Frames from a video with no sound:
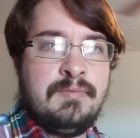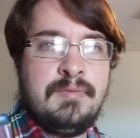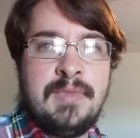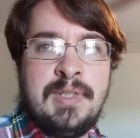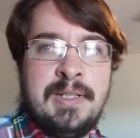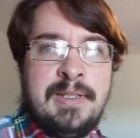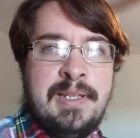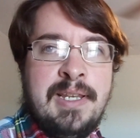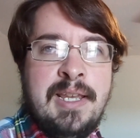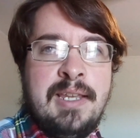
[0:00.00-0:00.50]

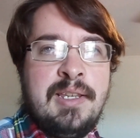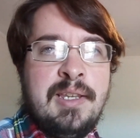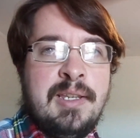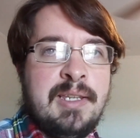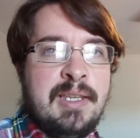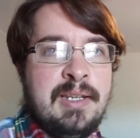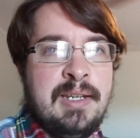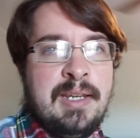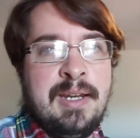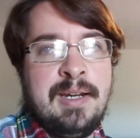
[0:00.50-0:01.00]
Oh yeah, you
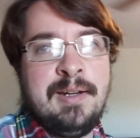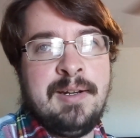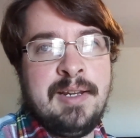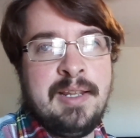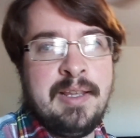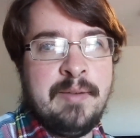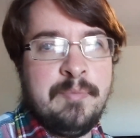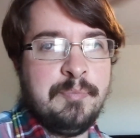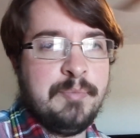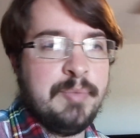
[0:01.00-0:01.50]
can hear
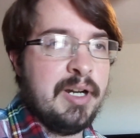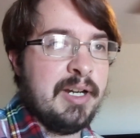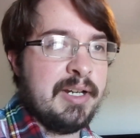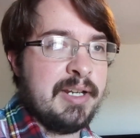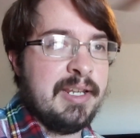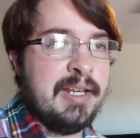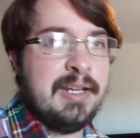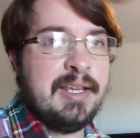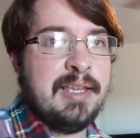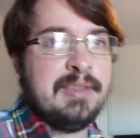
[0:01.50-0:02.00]
him
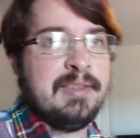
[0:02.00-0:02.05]
barking. I